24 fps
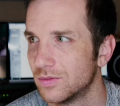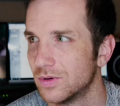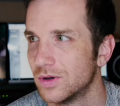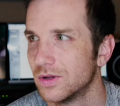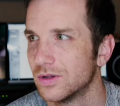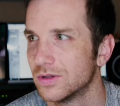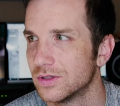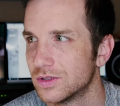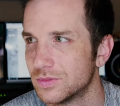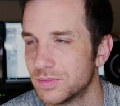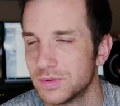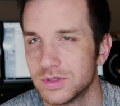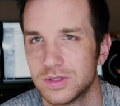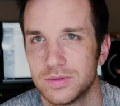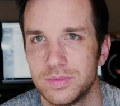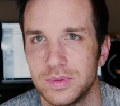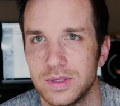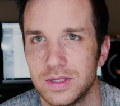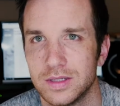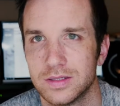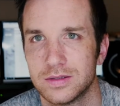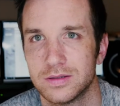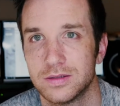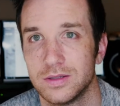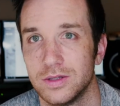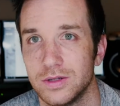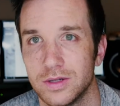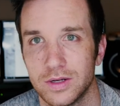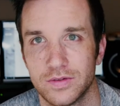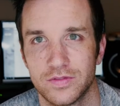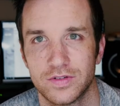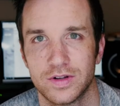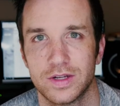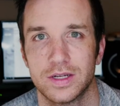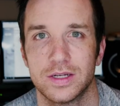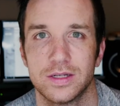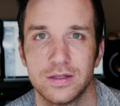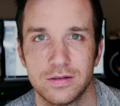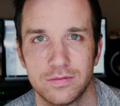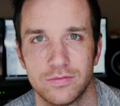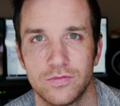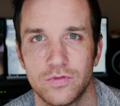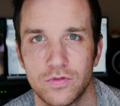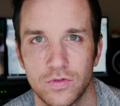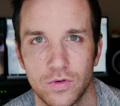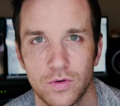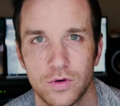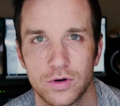well, it's supposed to be this unified
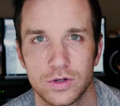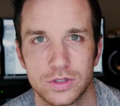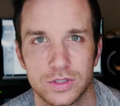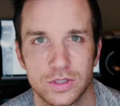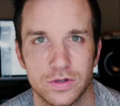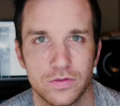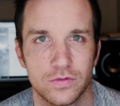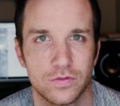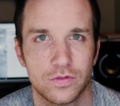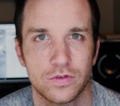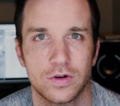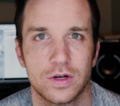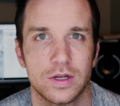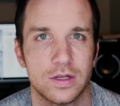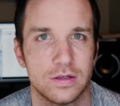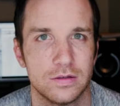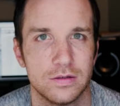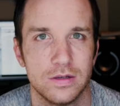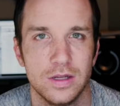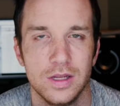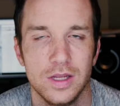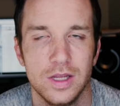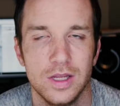force in front,